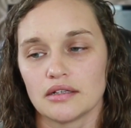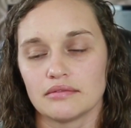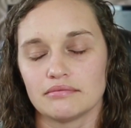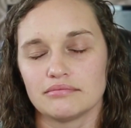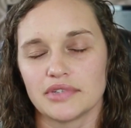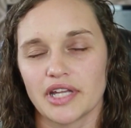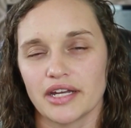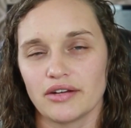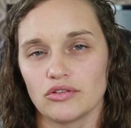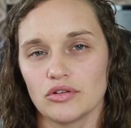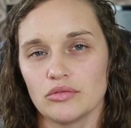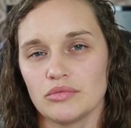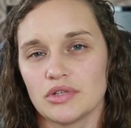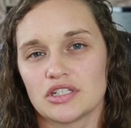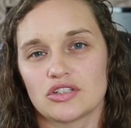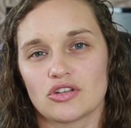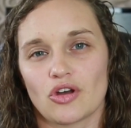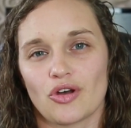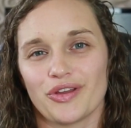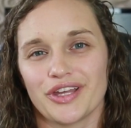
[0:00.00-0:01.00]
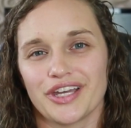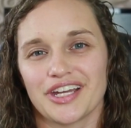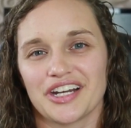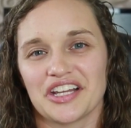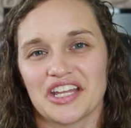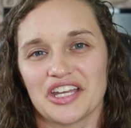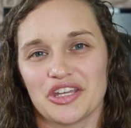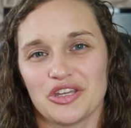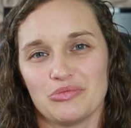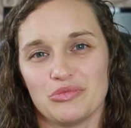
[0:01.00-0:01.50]
Lightroom is only going to
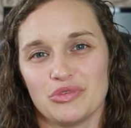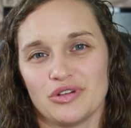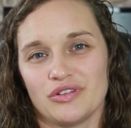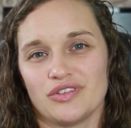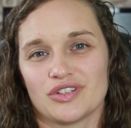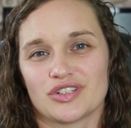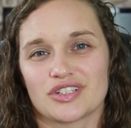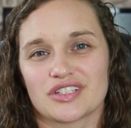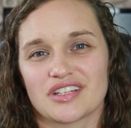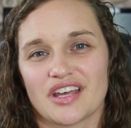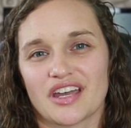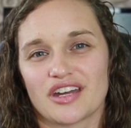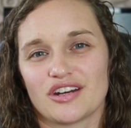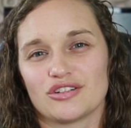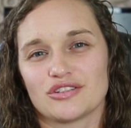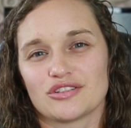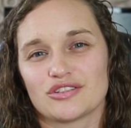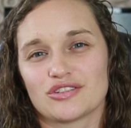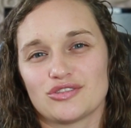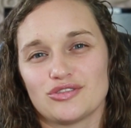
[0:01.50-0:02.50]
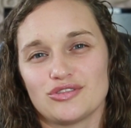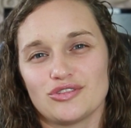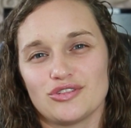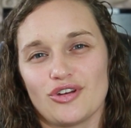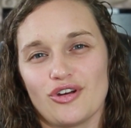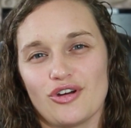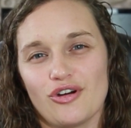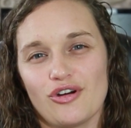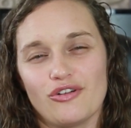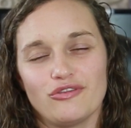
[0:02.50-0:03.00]
let you move your sliders
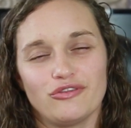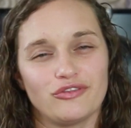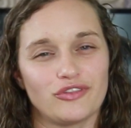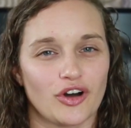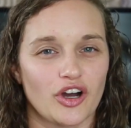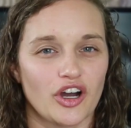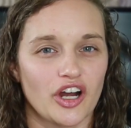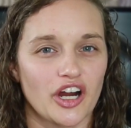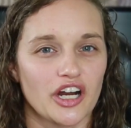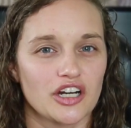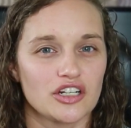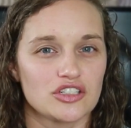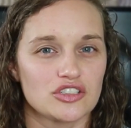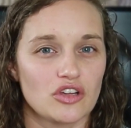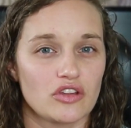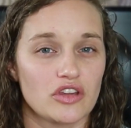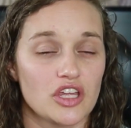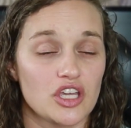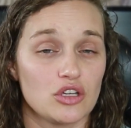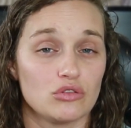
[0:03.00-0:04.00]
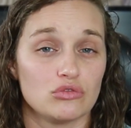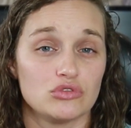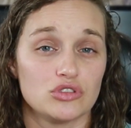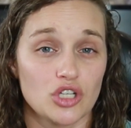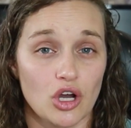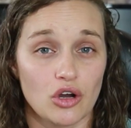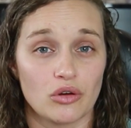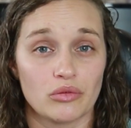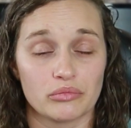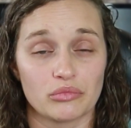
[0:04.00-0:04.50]
so far so that you
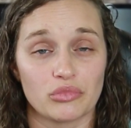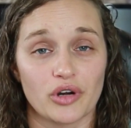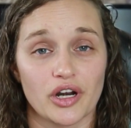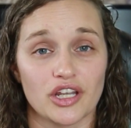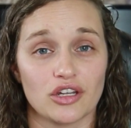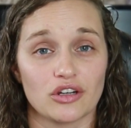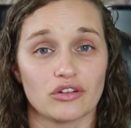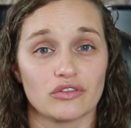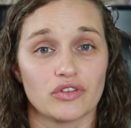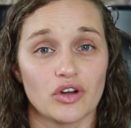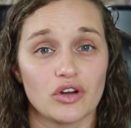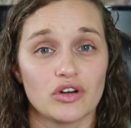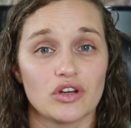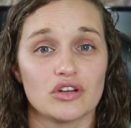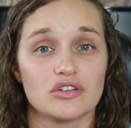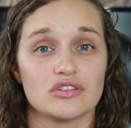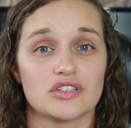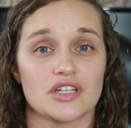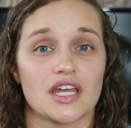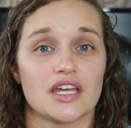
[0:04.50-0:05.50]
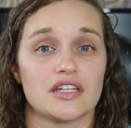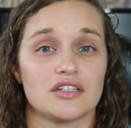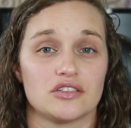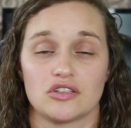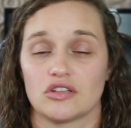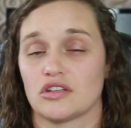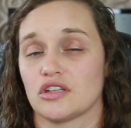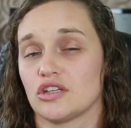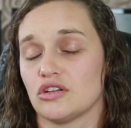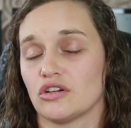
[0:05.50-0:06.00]
don't break your photos and
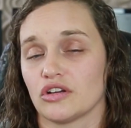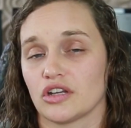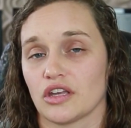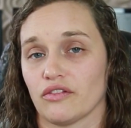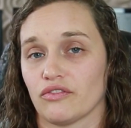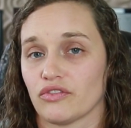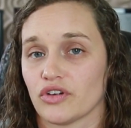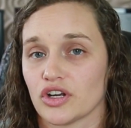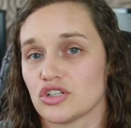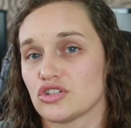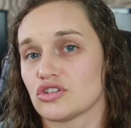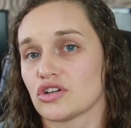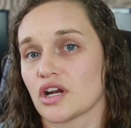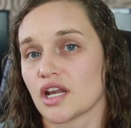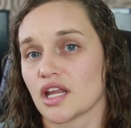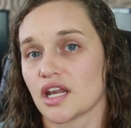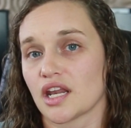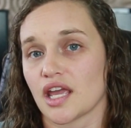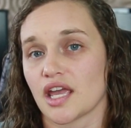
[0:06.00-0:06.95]
so that you don't get frustrated